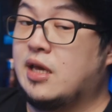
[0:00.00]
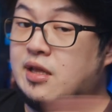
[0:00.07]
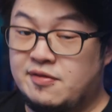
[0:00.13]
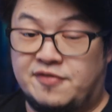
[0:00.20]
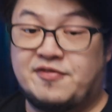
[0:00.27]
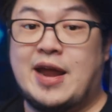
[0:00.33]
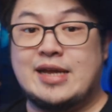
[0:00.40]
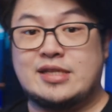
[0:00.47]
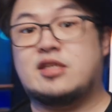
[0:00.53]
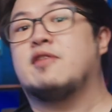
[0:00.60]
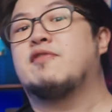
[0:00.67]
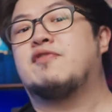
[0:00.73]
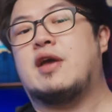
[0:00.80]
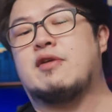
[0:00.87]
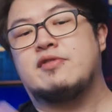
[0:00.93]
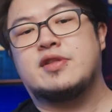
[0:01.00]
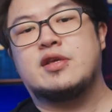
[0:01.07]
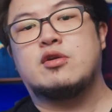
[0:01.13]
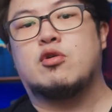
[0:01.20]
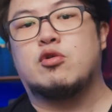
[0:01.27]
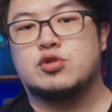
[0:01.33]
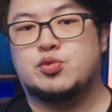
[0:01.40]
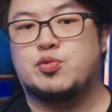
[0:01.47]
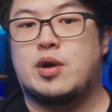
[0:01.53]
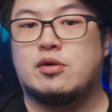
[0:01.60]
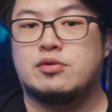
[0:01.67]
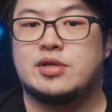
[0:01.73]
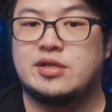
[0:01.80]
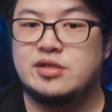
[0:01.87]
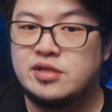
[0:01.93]
In fact, if everything goes
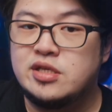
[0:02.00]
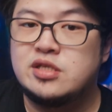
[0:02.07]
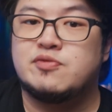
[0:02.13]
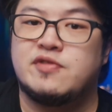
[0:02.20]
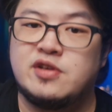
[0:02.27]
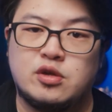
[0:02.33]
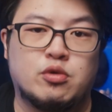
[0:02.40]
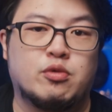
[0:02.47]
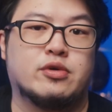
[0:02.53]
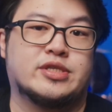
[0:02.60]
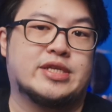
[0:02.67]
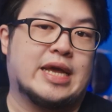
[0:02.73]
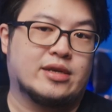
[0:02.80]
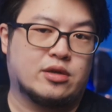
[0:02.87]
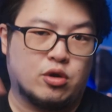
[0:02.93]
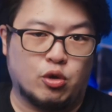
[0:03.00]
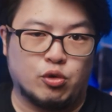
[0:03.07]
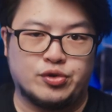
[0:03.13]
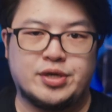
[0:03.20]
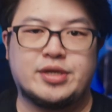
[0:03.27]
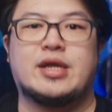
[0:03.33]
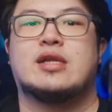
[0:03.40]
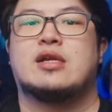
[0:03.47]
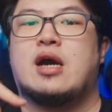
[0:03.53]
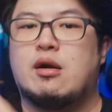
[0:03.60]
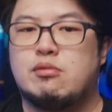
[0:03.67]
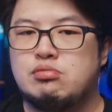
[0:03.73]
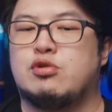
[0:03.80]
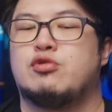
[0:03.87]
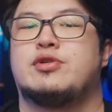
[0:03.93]
well then this video was encoded and
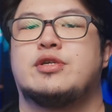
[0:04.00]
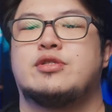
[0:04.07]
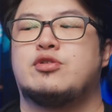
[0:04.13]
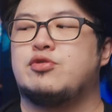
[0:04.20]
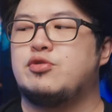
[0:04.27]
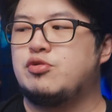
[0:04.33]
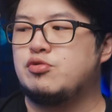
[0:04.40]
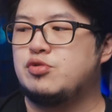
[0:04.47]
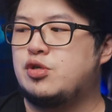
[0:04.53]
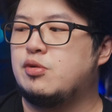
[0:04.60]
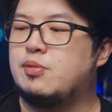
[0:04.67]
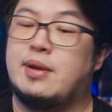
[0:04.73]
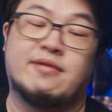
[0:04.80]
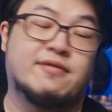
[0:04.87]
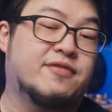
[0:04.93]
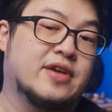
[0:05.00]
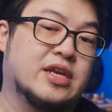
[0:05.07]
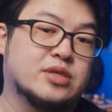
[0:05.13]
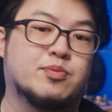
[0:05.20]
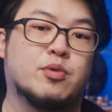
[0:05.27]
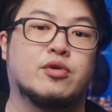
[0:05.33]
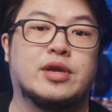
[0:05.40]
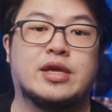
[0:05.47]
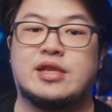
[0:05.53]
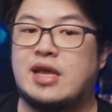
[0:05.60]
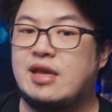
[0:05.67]
uploaded to YouTube and Facebook in